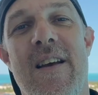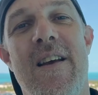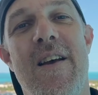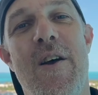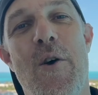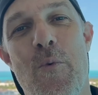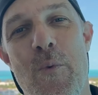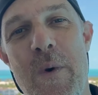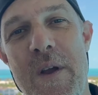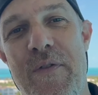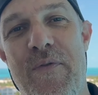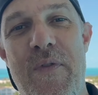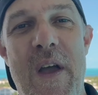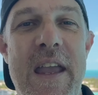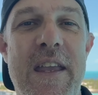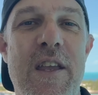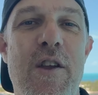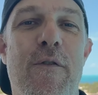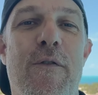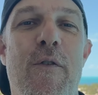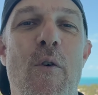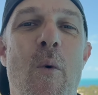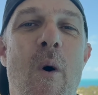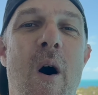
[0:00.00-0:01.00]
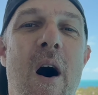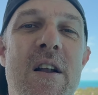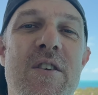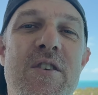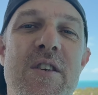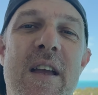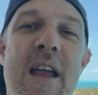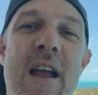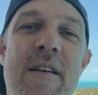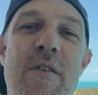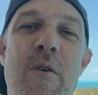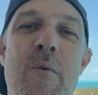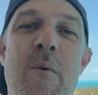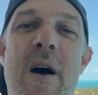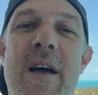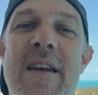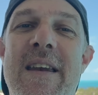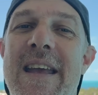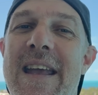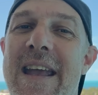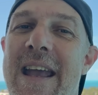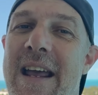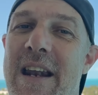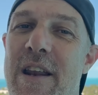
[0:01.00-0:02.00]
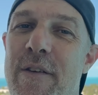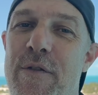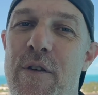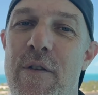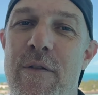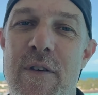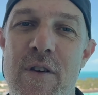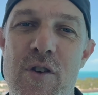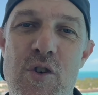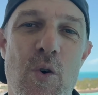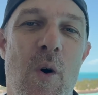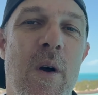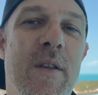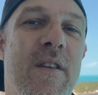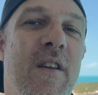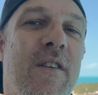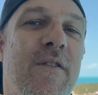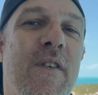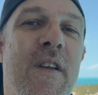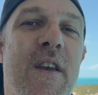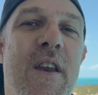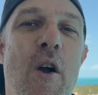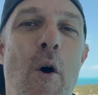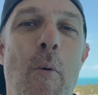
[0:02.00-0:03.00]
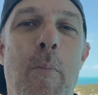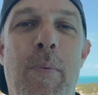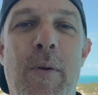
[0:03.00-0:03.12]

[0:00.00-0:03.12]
We thank you for watching, everyone, and if you've enjoyed this video,